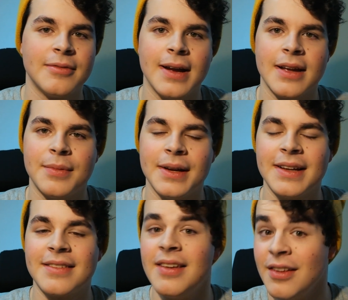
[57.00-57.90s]
but
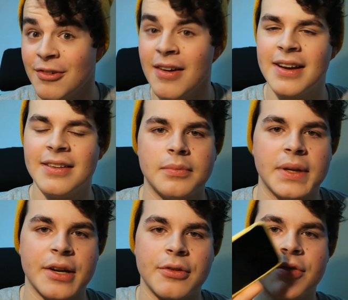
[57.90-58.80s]
it's great.
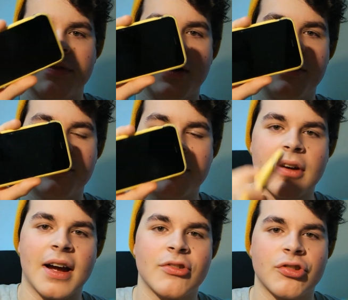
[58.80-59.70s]
My notes phone has
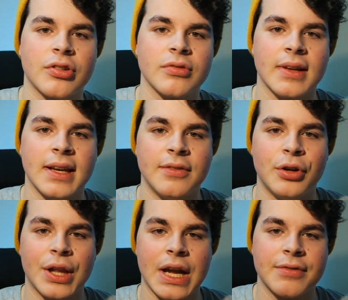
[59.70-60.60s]
crashed. I love
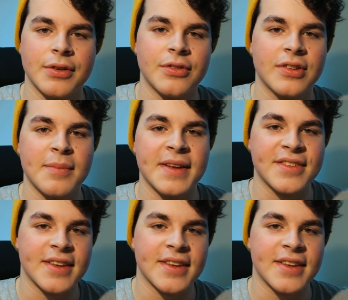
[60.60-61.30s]
old iPhones, give me a